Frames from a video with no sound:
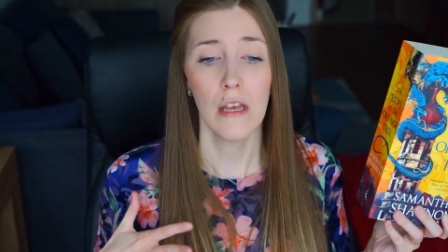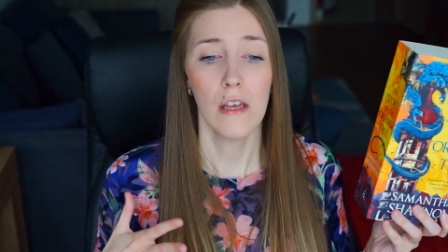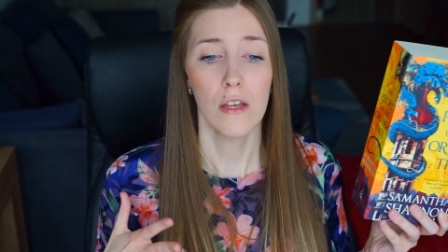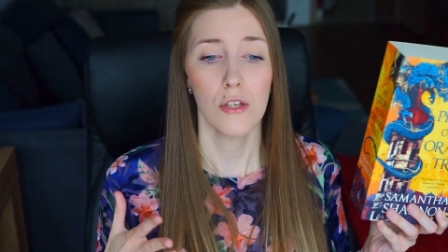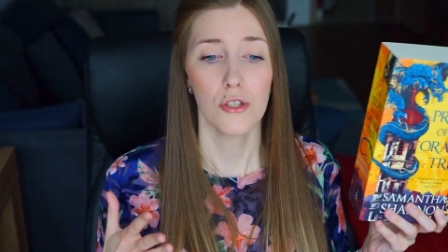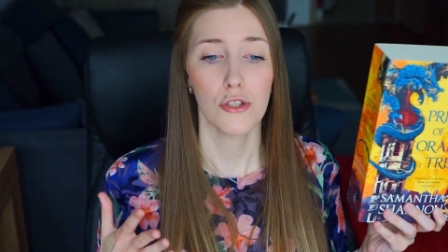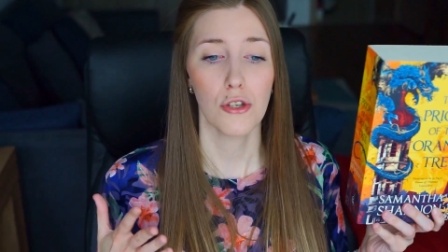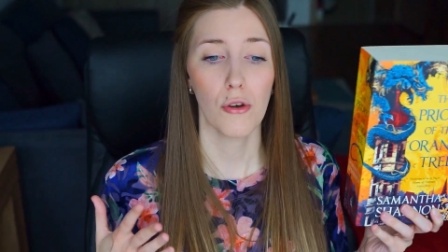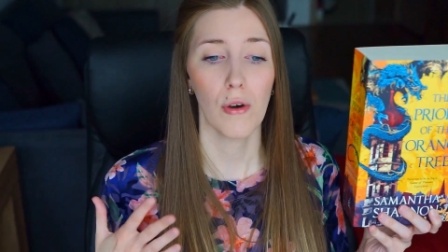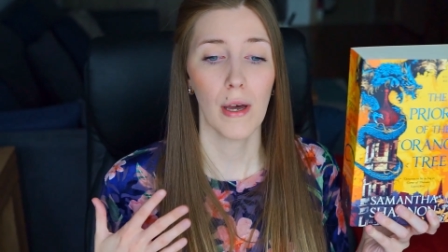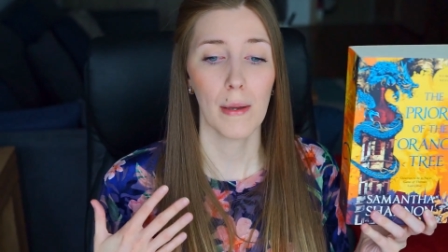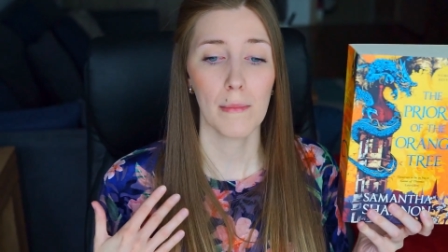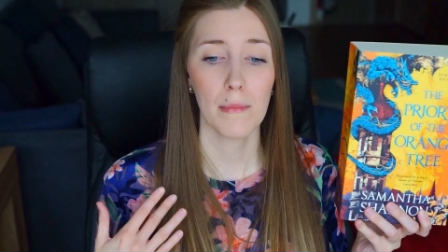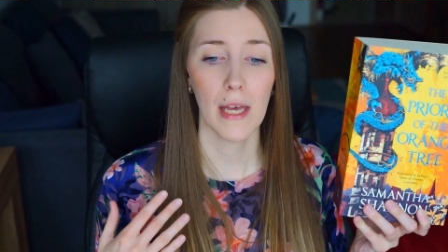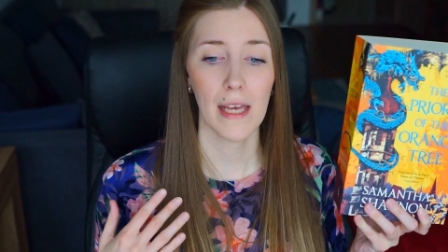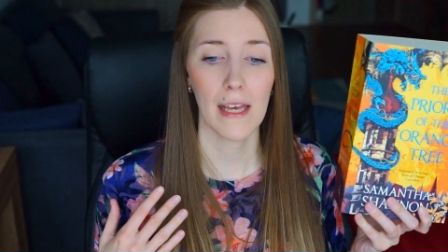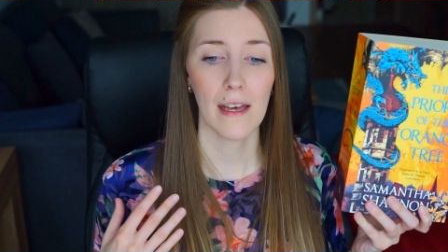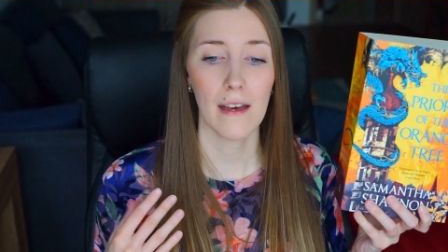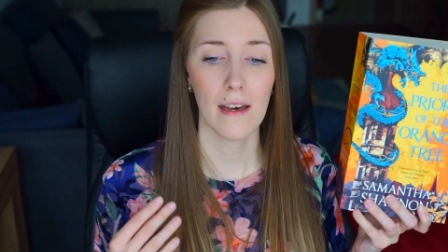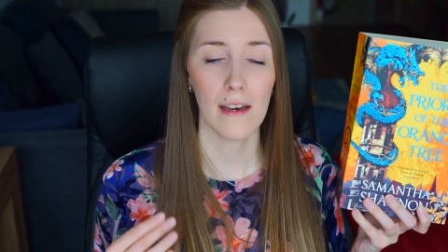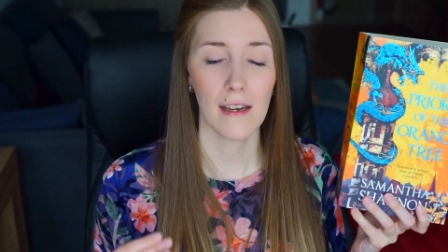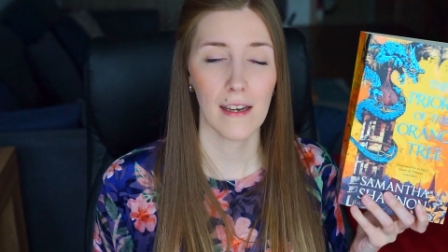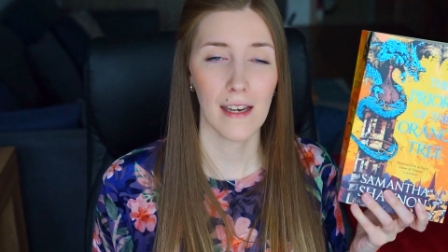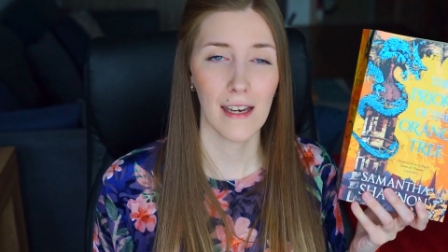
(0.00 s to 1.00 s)
So I'm
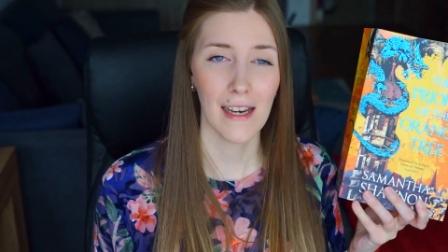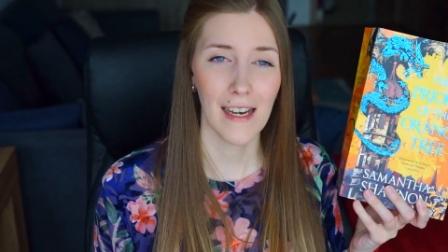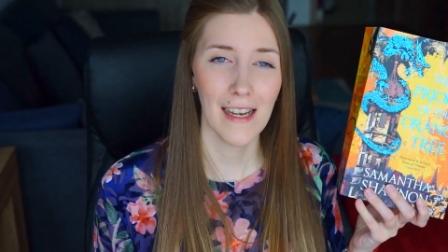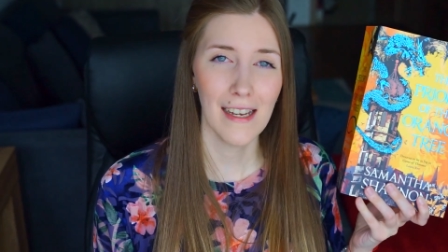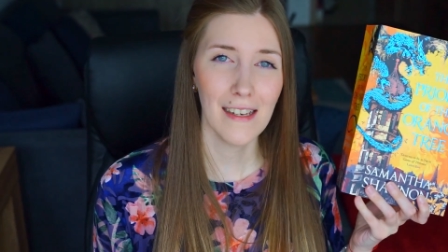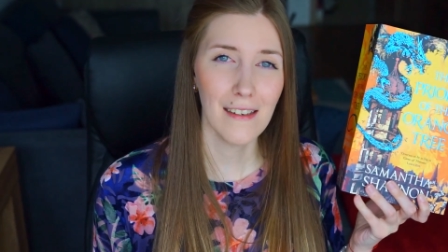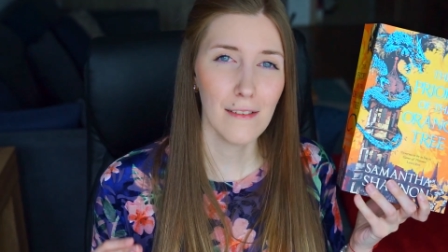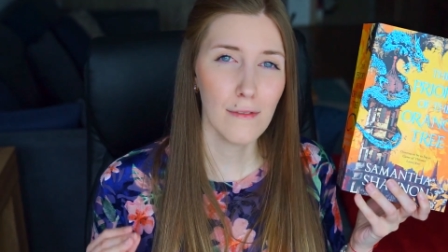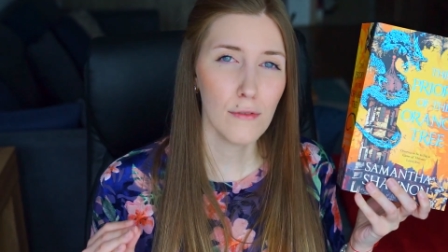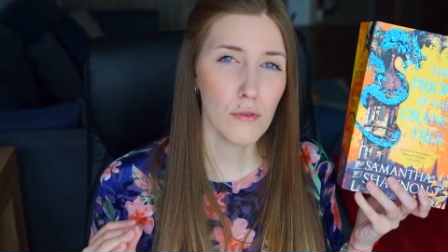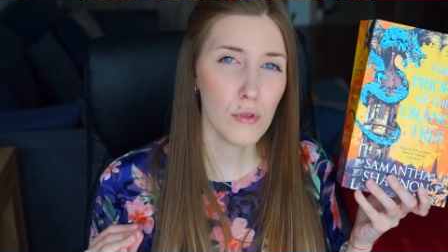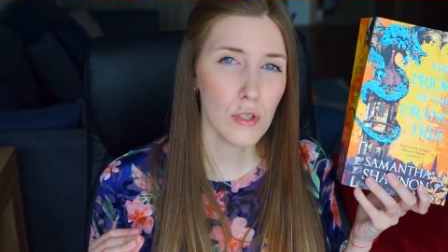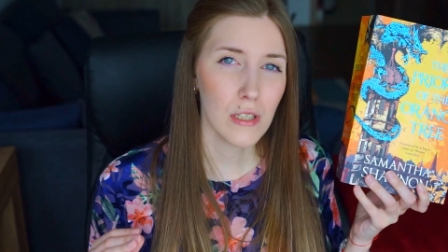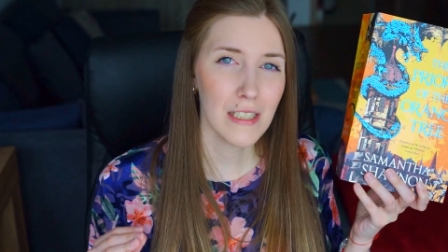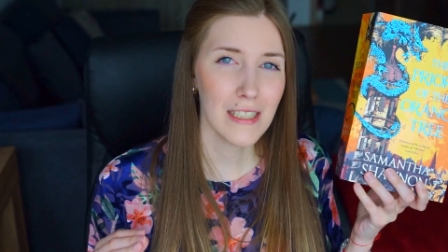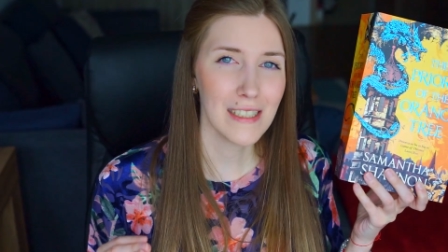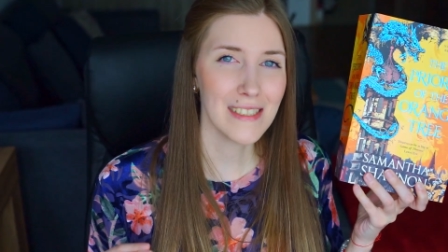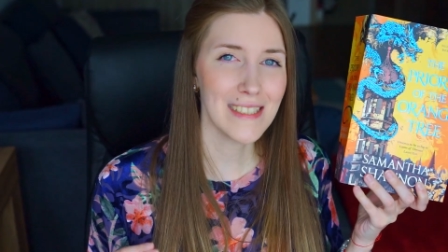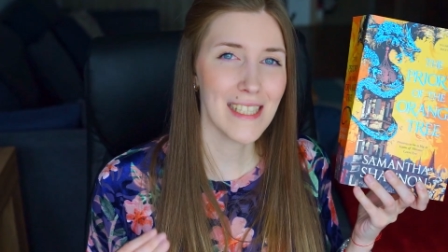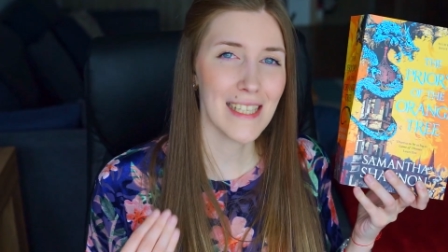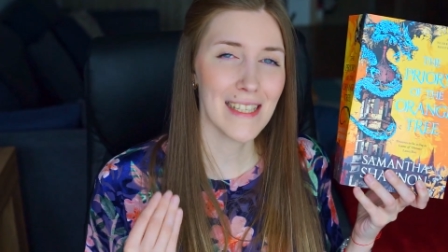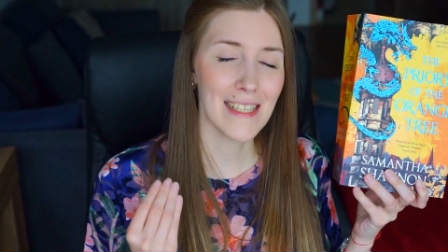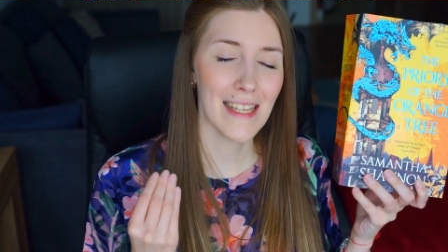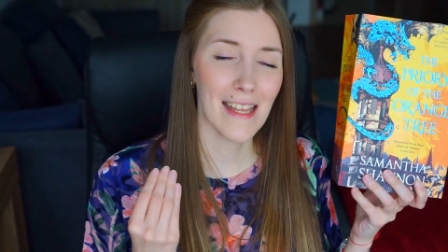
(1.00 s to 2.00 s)
kind of
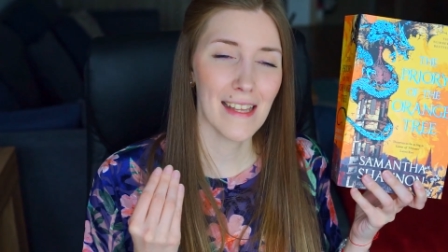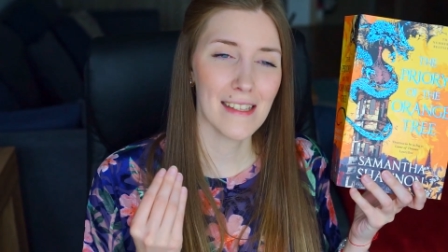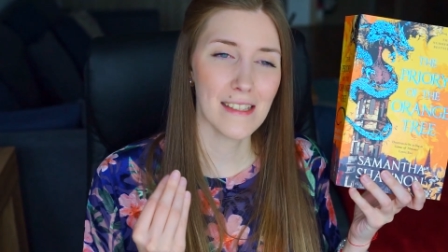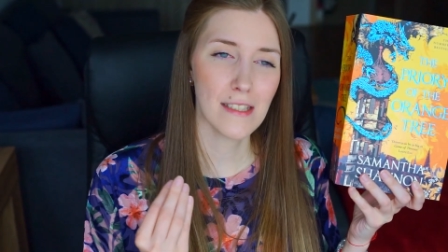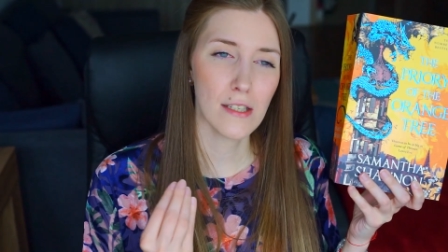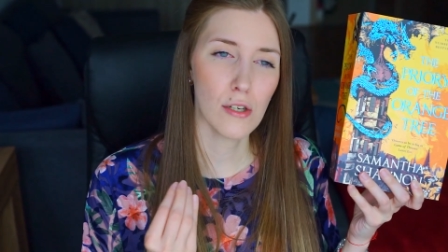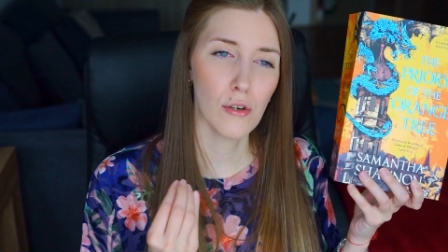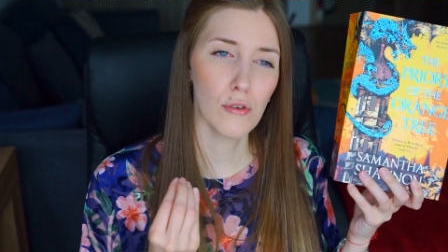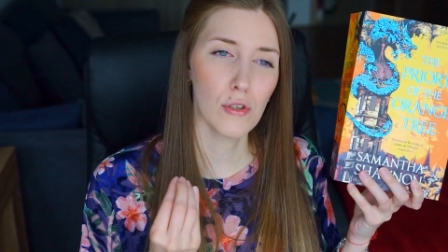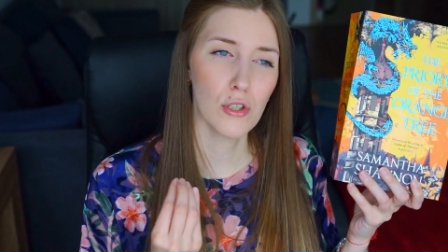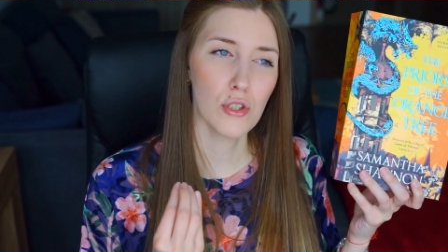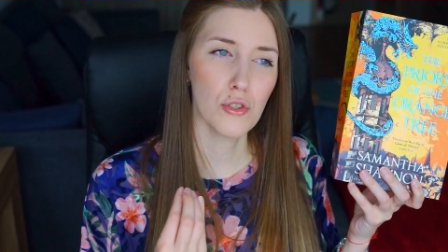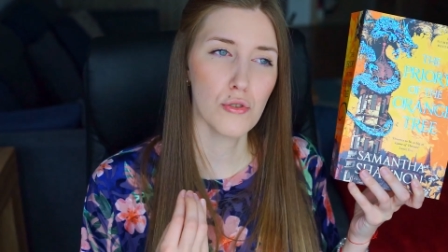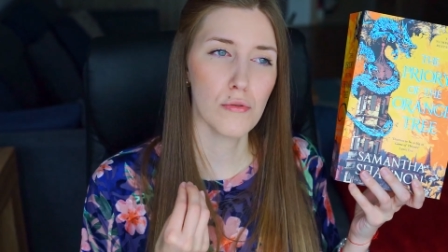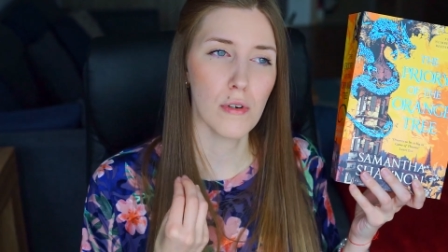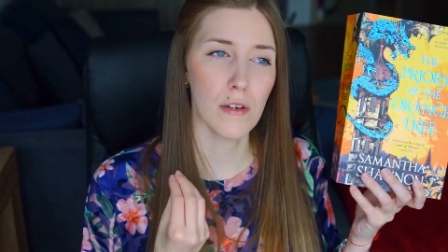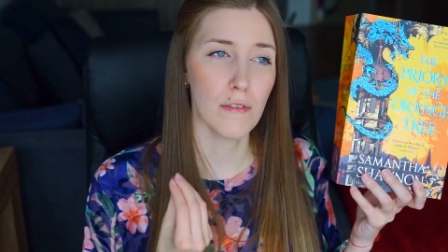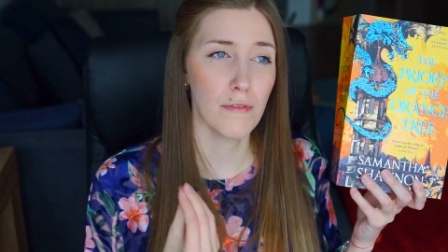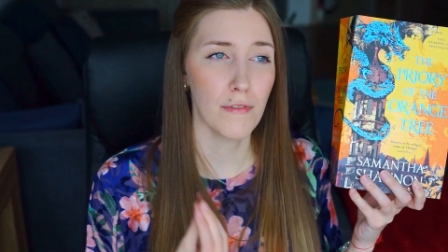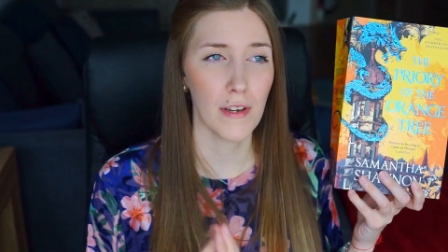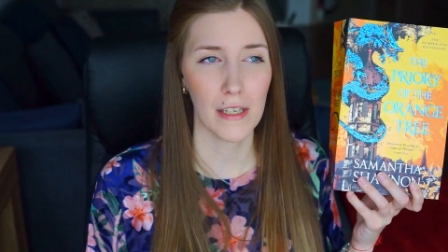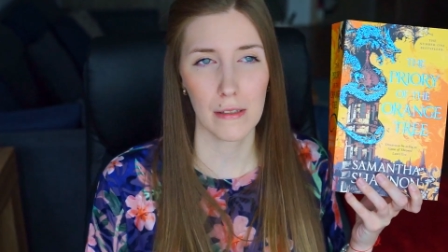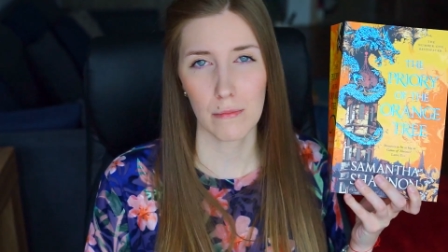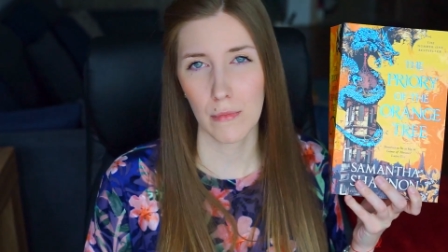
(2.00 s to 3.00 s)
worried that that's going to
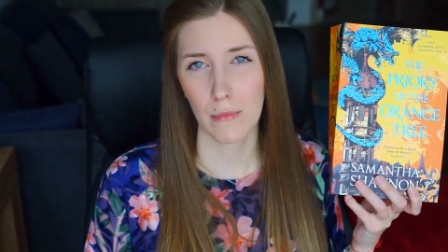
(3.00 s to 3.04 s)
affect